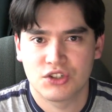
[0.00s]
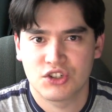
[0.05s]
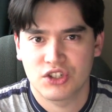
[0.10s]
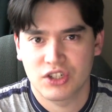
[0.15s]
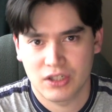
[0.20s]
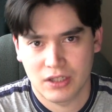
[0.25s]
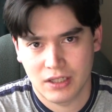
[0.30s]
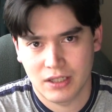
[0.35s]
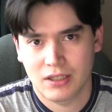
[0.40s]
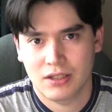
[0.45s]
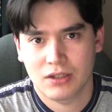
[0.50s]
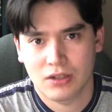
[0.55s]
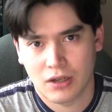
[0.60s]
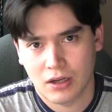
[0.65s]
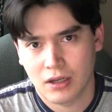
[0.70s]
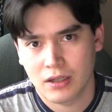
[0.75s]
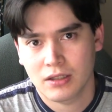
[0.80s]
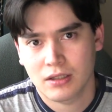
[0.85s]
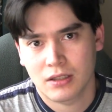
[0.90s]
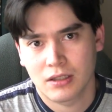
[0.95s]
chili
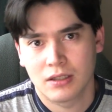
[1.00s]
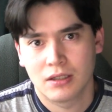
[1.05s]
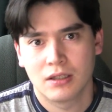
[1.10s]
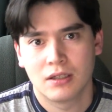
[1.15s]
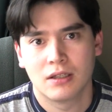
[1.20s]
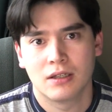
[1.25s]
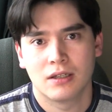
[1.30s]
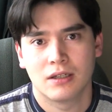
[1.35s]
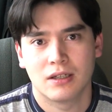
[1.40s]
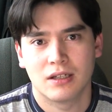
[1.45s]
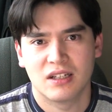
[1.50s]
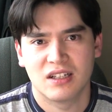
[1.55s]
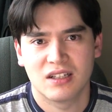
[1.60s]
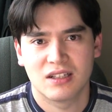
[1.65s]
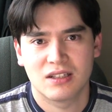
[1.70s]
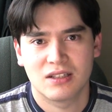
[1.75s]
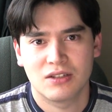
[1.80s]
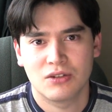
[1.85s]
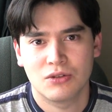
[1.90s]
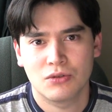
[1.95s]
sauce, and
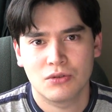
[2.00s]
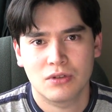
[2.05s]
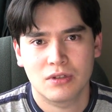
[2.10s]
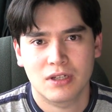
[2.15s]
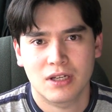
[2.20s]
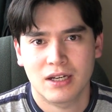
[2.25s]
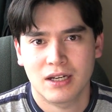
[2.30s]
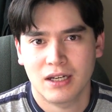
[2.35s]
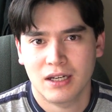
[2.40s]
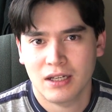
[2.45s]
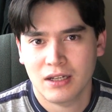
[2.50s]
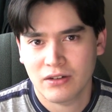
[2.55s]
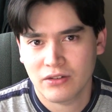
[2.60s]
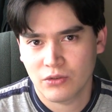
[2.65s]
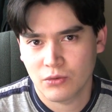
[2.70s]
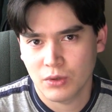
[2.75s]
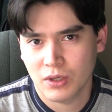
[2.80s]
it's usually kind of